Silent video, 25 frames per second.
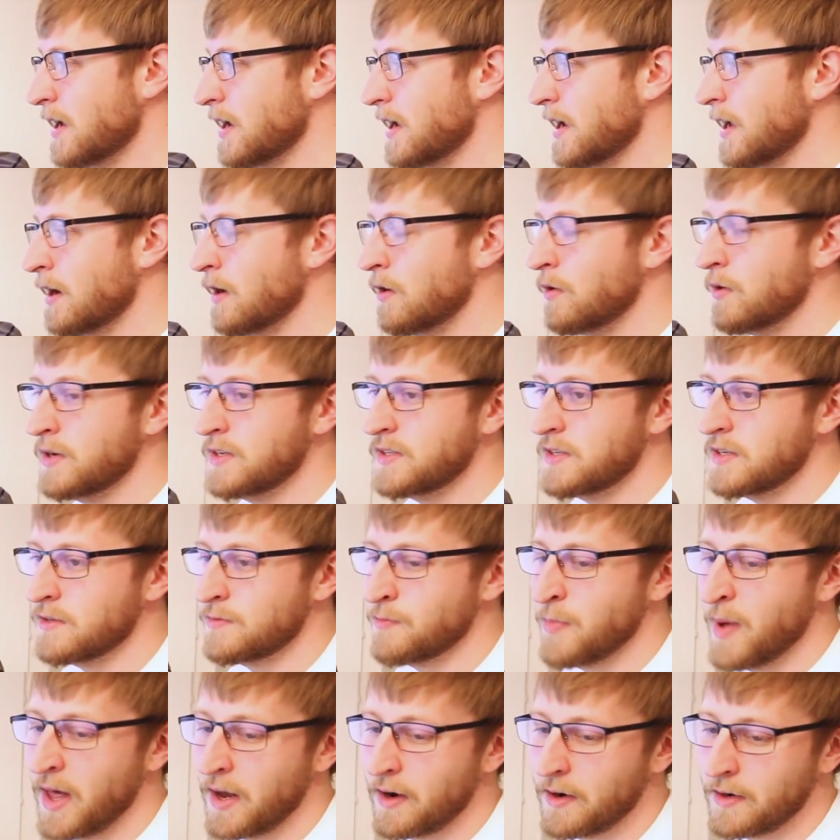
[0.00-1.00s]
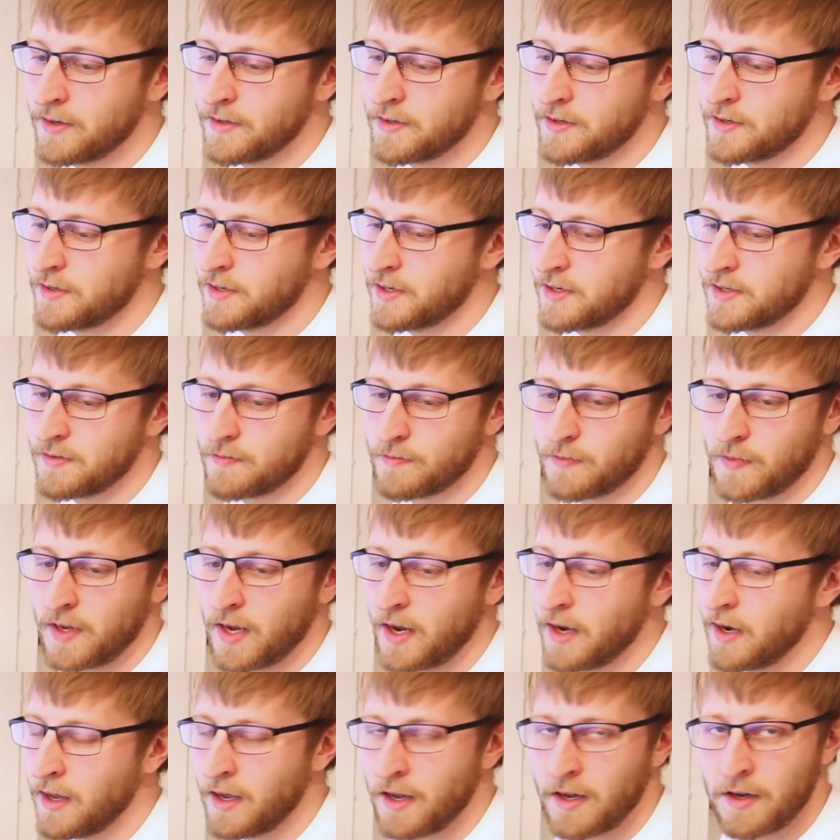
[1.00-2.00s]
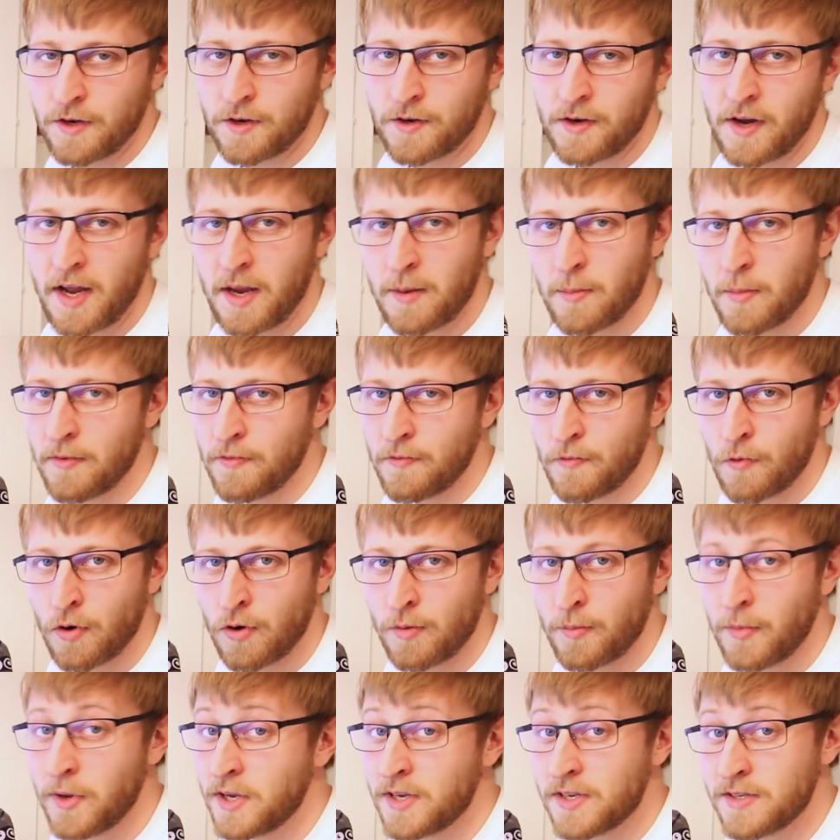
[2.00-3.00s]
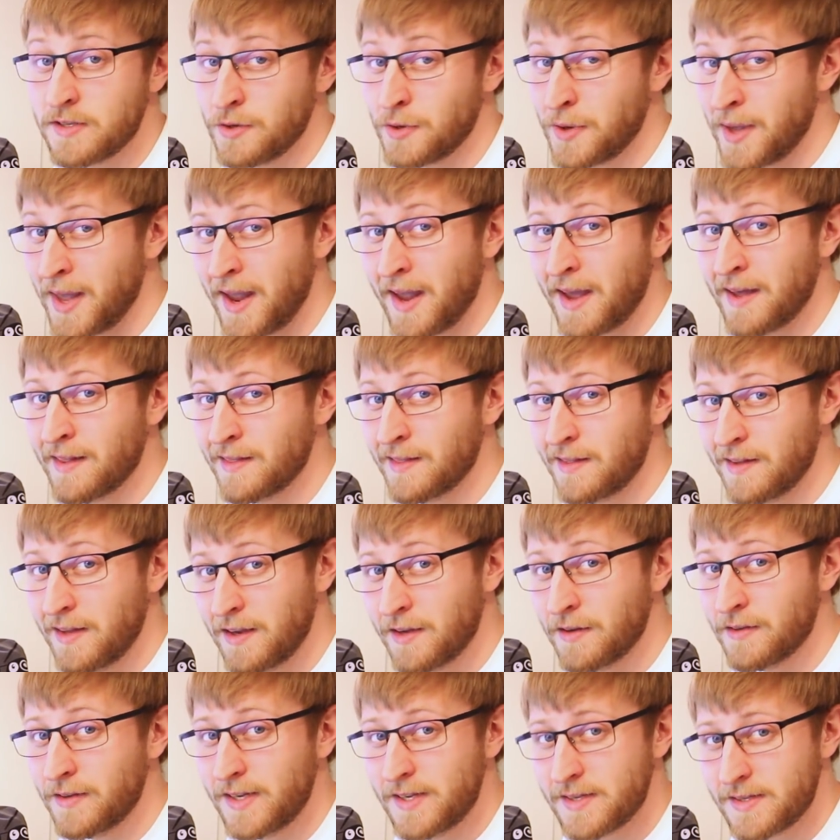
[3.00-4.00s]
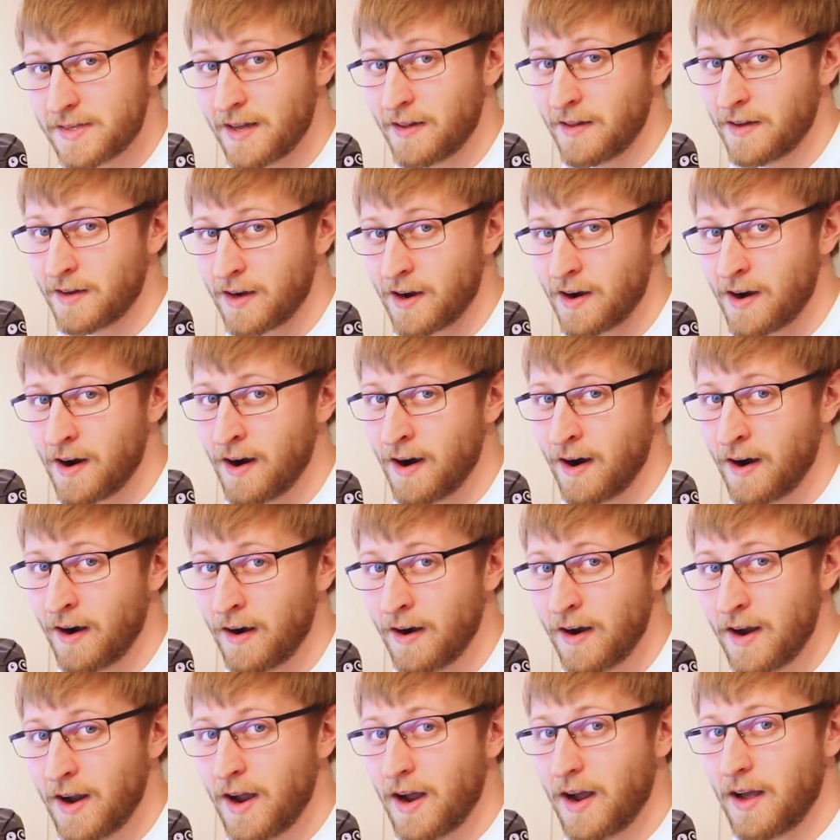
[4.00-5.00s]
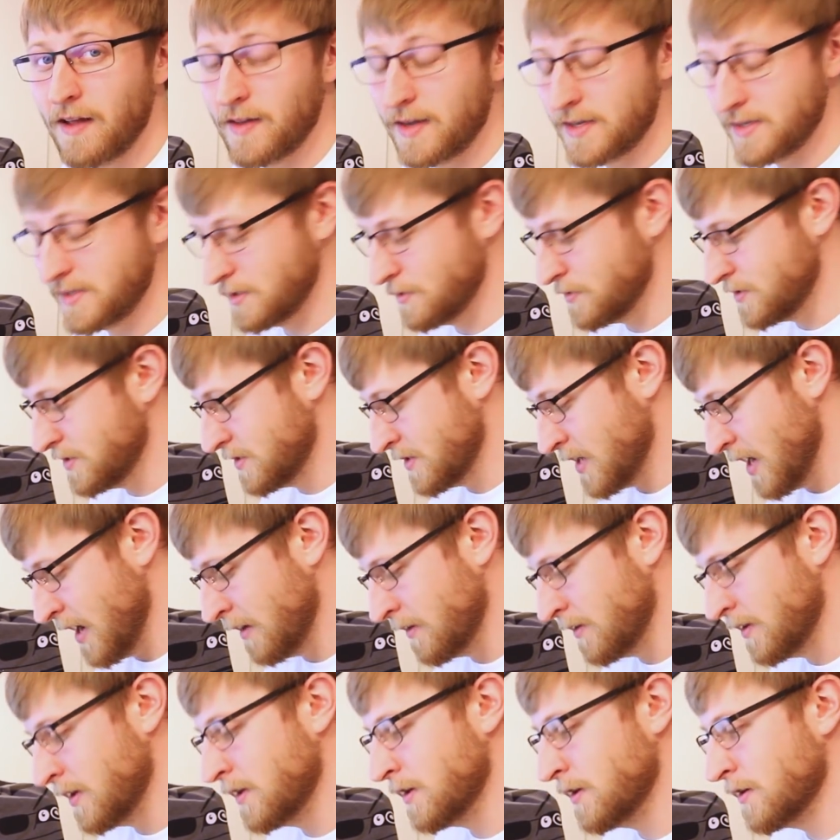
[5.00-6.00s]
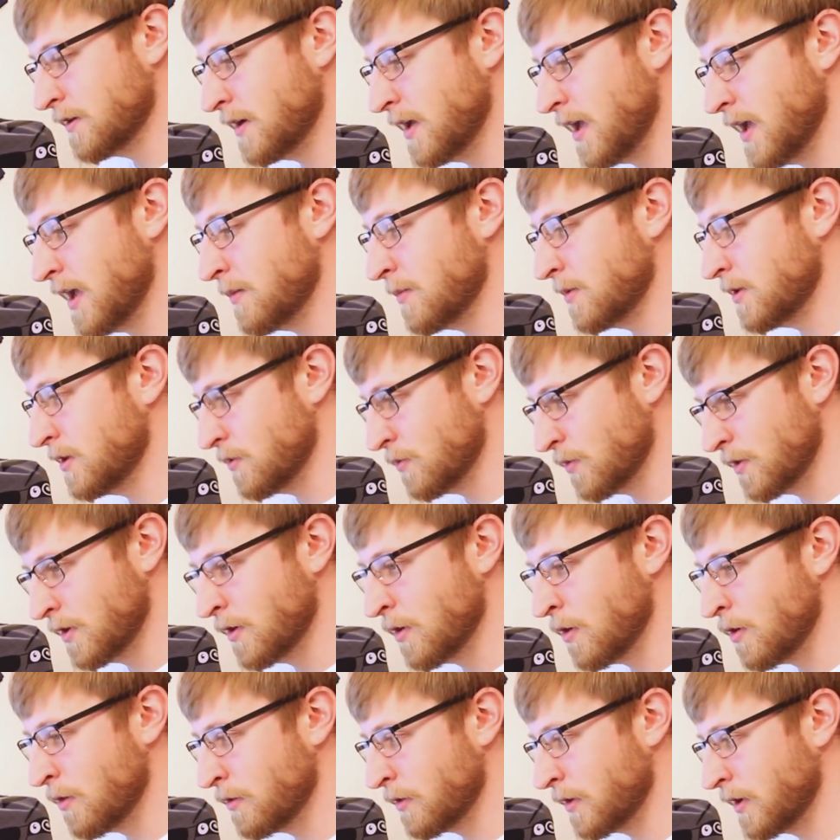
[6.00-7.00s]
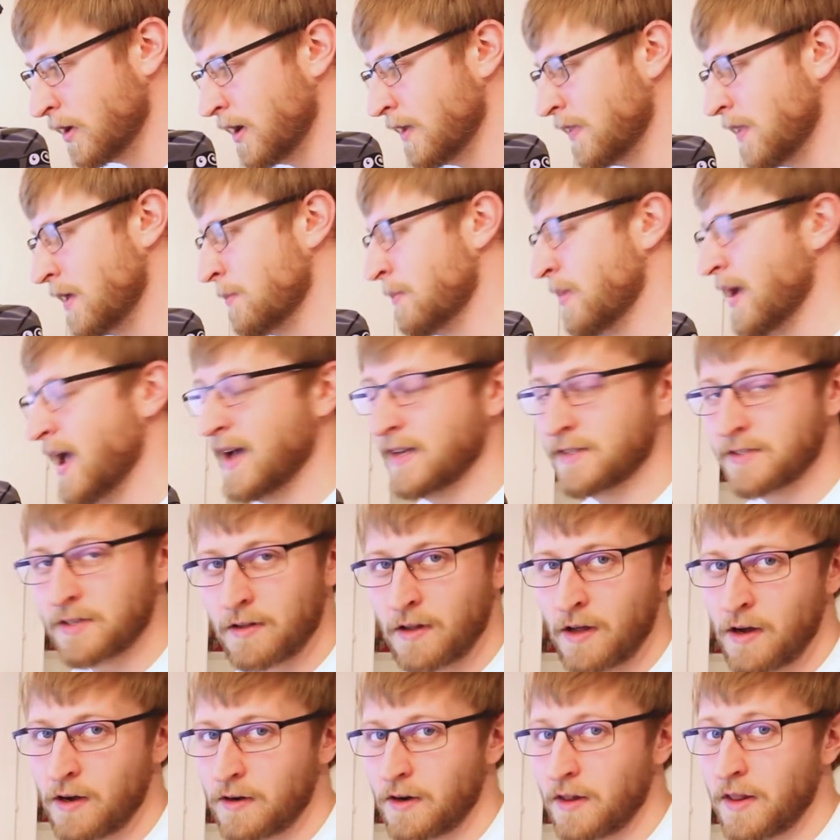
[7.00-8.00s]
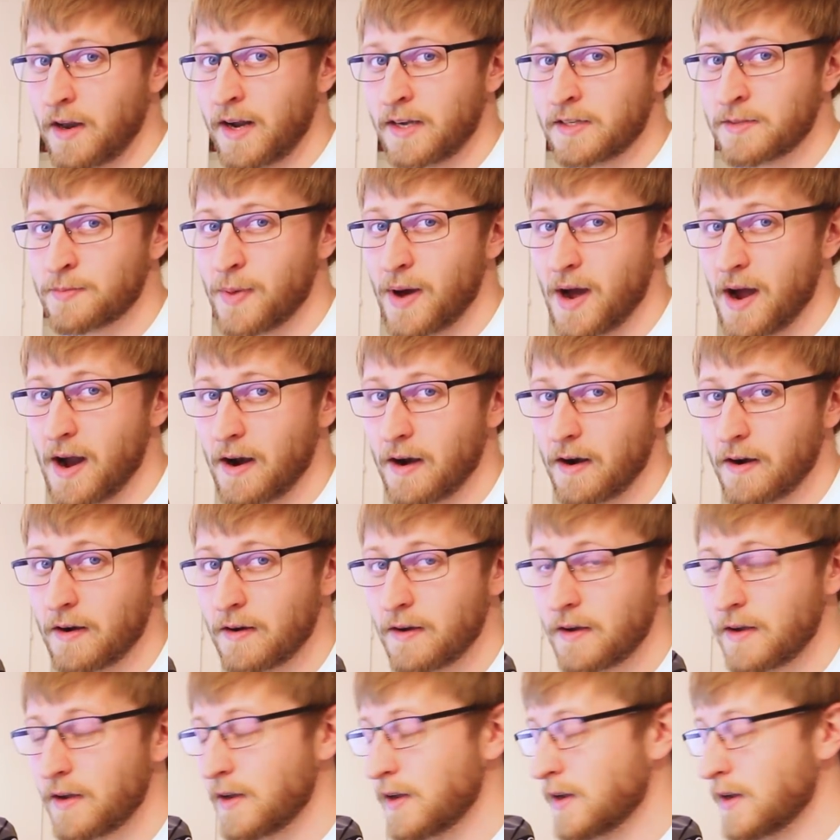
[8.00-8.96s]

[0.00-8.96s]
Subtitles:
it always is better to just get it in your name before, because you can't legally sell a car unless you title it in your name and you were an owner and then pass it along to the next buyer.